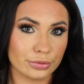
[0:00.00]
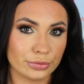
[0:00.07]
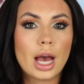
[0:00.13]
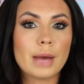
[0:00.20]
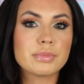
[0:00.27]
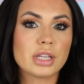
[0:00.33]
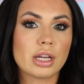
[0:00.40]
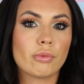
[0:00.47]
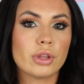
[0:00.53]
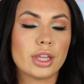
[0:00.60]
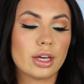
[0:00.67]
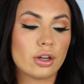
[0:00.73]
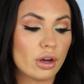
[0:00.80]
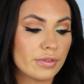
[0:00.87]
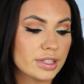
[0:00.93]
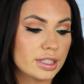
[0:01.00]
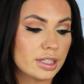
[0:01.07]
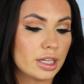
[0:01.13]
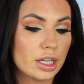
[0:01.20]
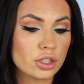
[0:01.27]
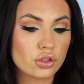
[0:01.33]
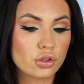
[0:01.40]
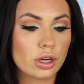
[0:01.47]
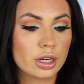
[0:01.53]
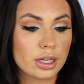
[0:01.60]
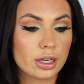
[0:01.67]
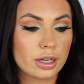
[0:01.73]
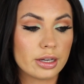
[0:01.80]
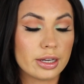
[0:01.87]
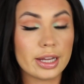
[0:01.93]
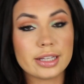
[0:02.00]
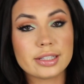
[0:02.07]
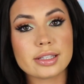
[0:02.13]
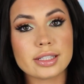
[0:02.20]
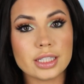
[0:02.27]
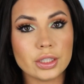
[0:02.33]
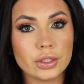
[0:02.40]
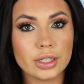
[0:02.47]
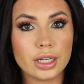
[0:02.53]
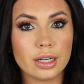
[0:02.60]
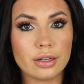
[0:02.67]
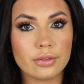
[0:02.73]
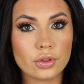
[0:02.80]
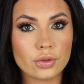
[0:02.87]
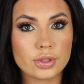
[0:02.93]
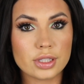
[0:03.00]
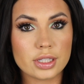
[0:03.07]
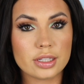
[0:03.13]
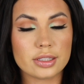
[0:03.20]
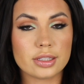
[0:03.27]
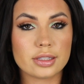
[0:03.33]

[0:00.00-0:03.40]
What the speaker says: I'm done with that. Obviously, it's not necessary to have those things.